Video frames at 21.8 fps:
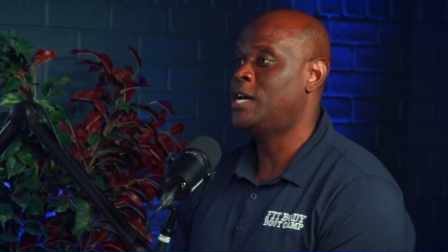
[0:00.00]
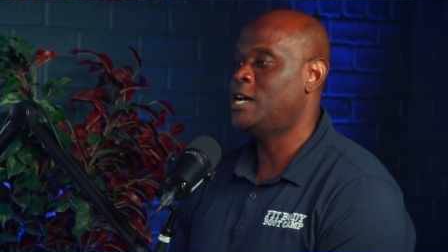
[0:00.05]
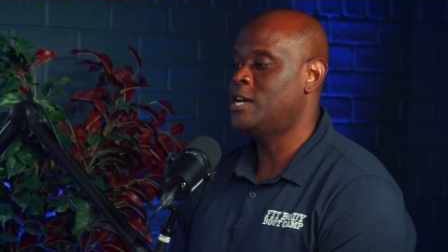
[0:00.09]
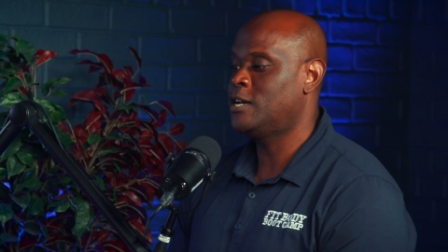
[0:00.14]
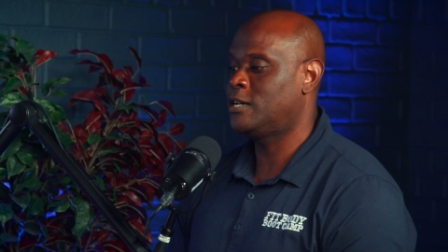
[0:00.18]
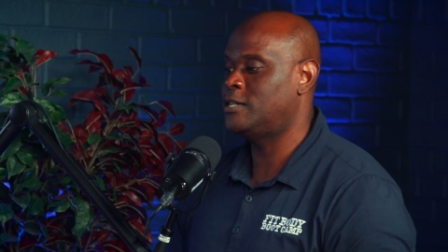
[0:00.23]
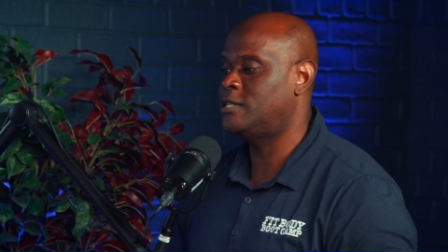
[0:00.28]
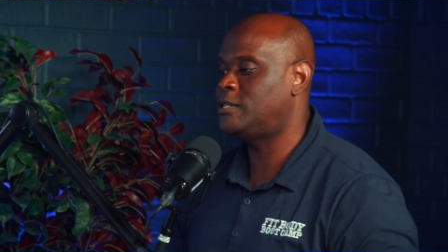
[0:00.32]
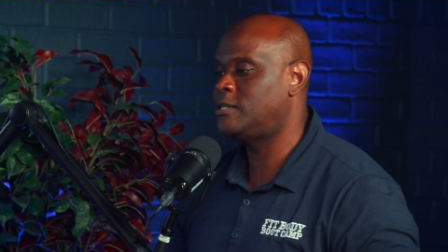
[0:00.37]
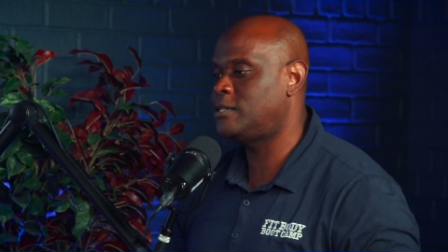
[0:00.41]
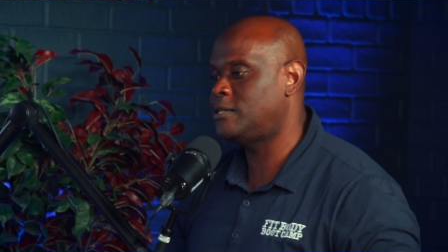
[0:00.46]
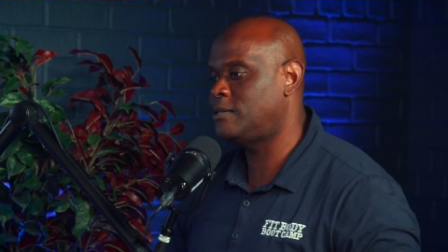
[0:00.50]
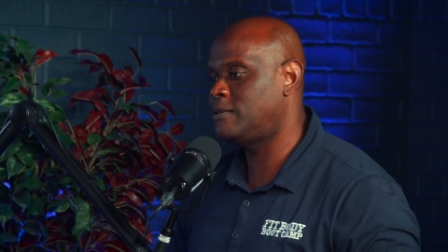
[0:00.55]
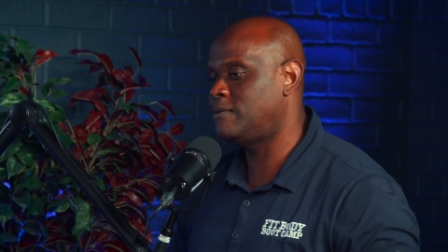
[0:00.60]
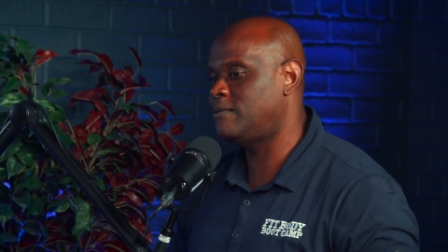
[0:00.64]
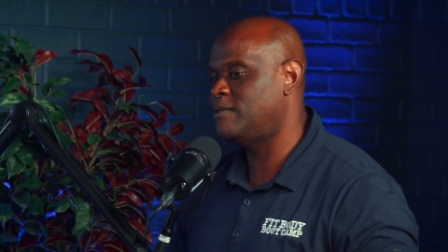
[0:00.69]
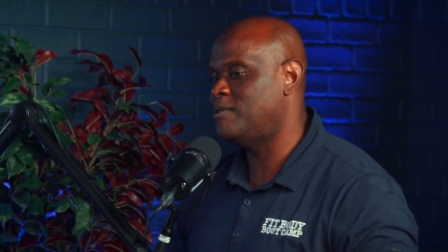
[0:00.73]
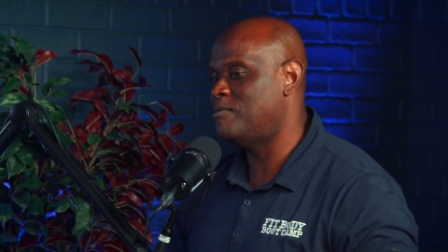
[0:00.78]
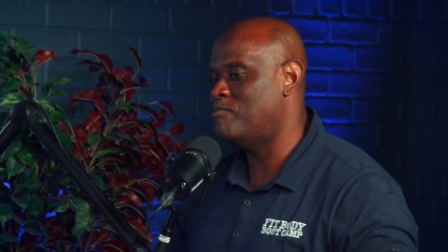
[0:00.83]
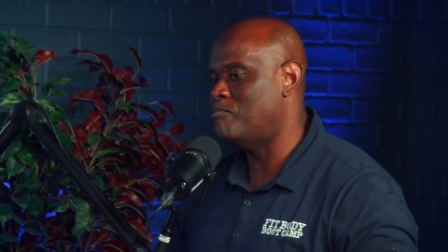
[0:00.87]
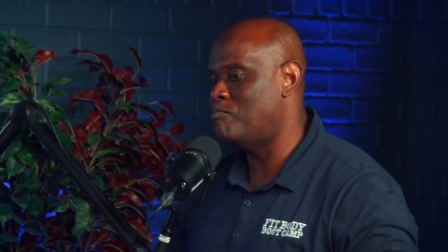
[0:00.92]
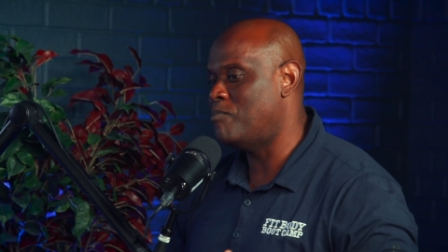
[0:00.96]
Because
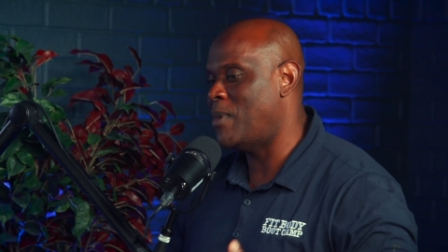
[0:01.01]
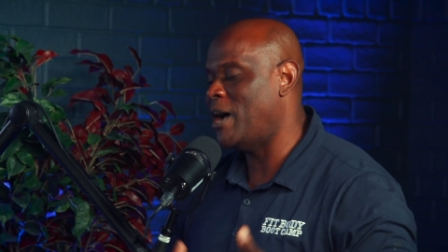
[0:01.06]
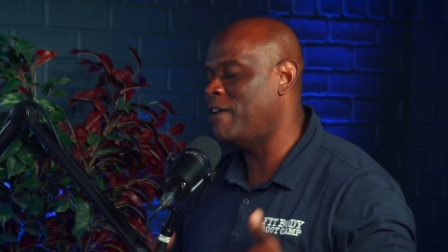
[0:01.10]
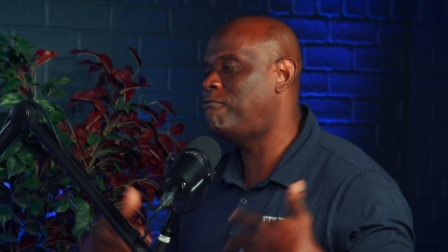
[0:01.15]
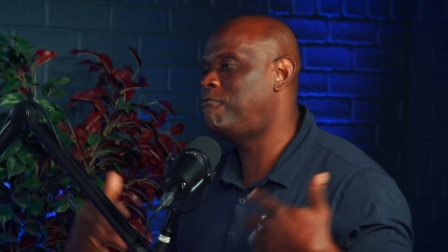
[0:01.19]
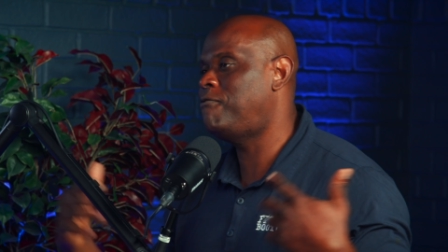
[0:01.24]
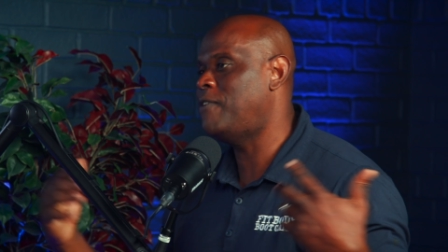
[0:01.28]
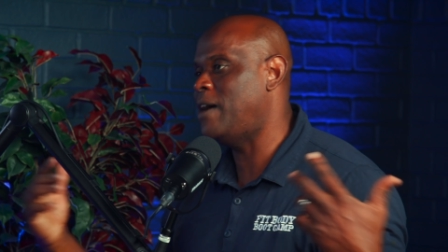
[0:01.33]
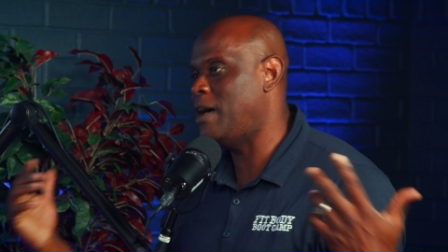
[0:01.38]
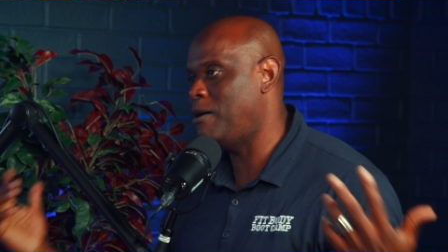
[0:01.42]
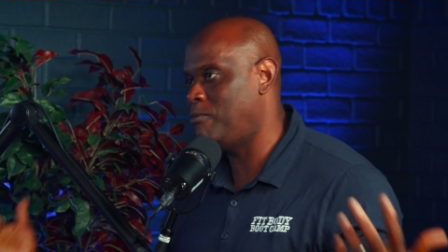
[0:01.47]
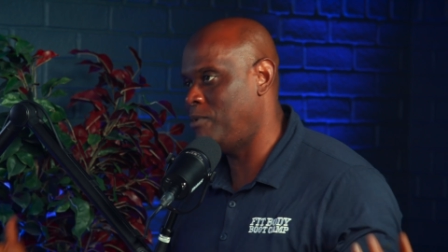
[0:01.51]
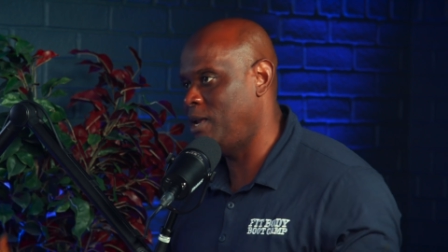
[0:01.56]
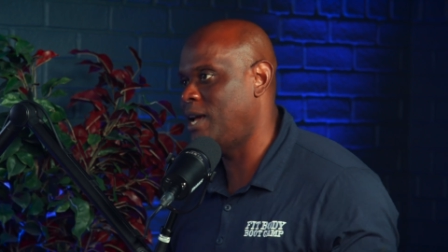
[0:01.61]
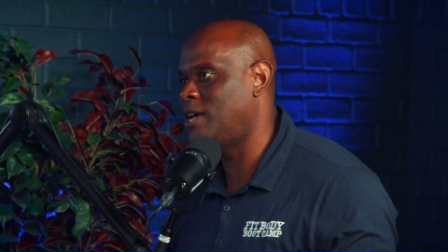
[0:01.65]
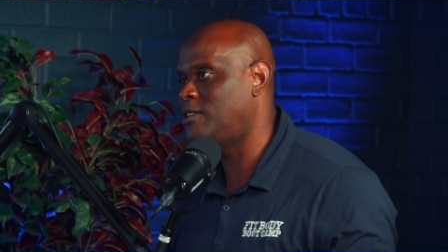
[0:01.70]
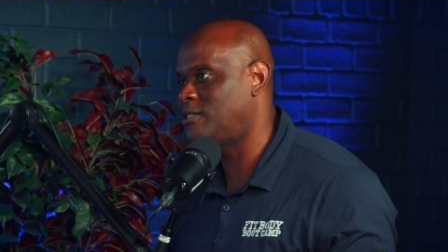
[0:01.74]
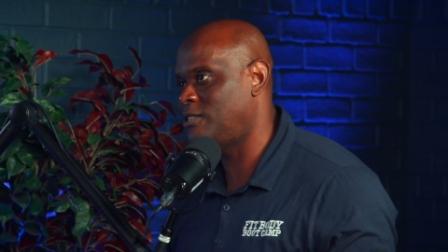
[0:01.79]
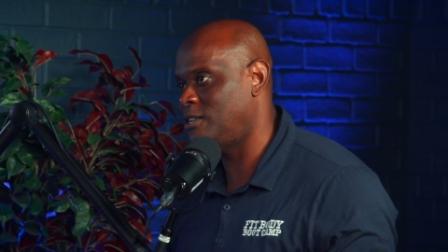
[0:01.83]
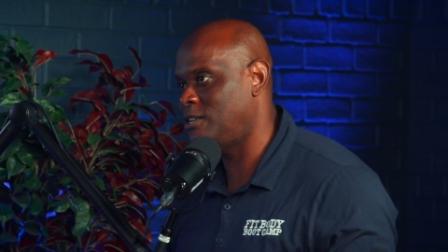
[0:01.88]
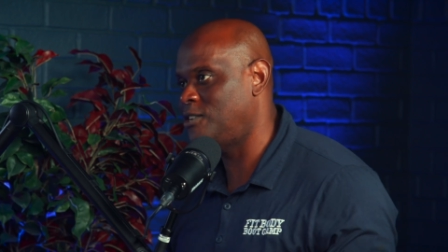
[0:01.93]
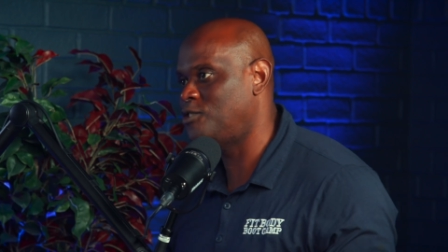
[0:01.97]
mm. mm-hmm. my family
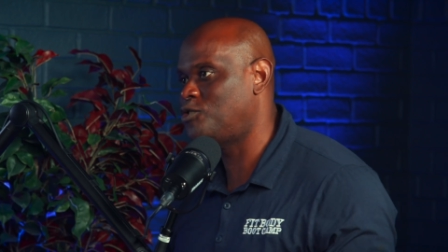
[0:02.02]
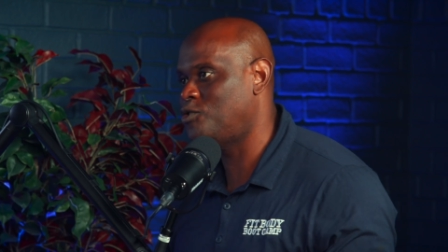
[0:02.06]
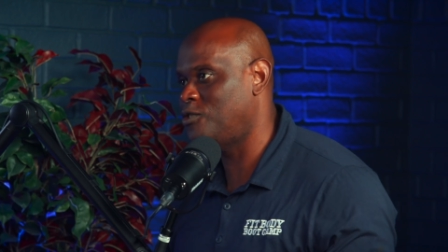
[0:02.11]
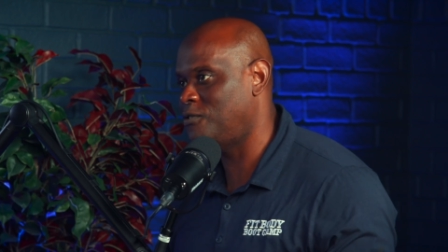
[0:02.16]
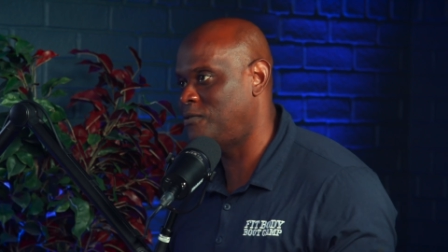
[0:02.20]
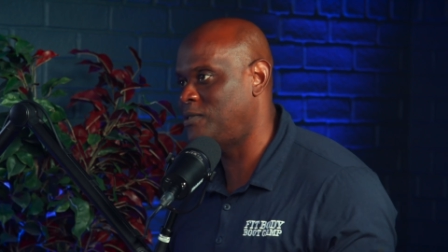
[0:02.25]
has a history